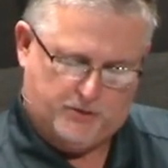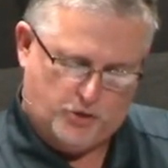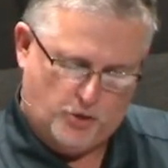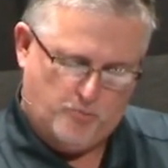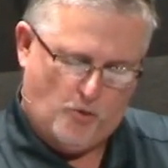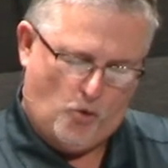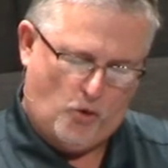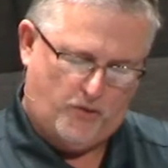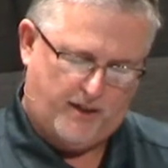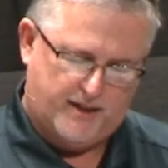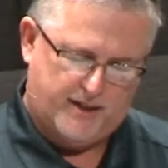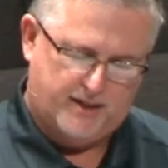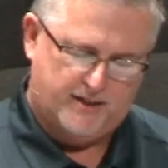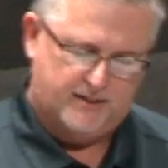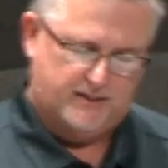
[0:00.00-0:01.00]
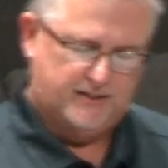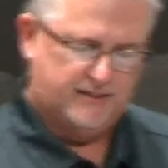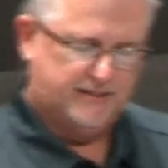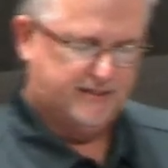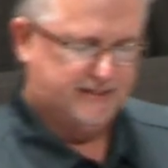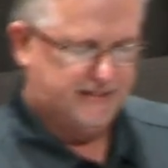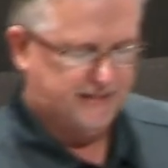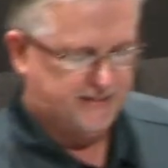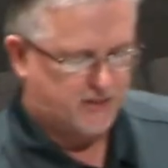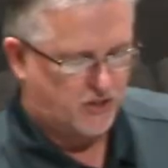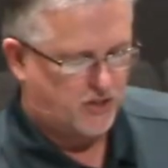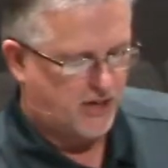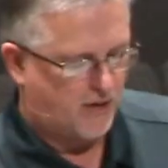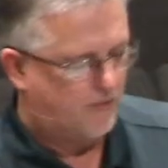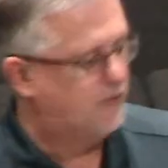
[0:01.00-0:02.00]
But two more, they
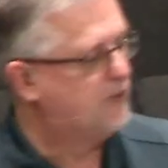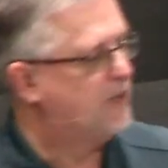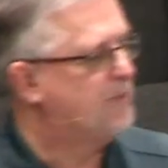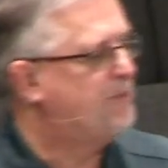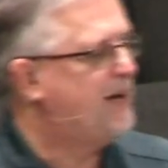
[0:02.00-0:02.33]
discovered